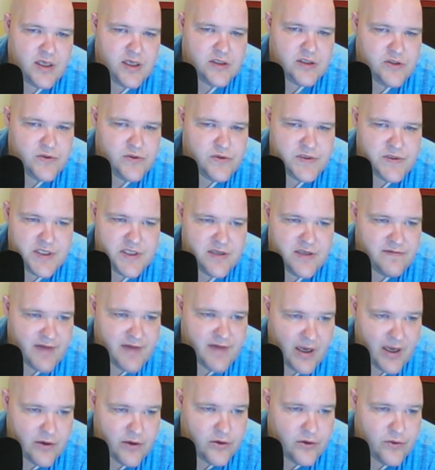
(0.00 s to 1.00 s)
Do you see the
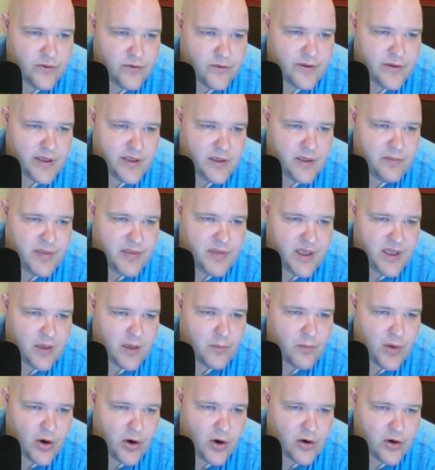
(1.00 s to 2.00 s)
value in being
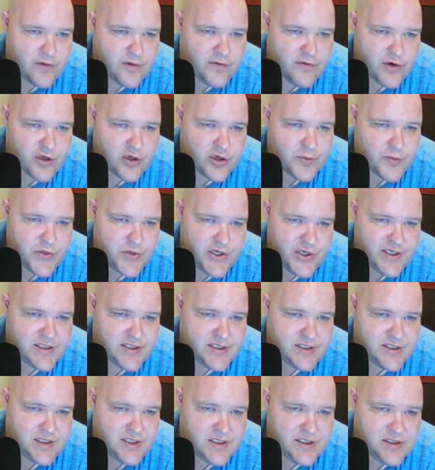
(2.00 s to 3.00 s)
part of your community's
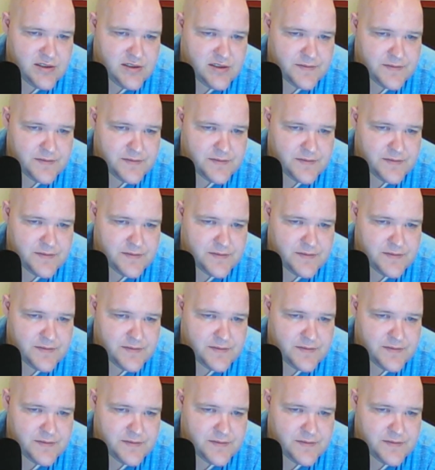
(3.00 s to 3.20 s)
needs?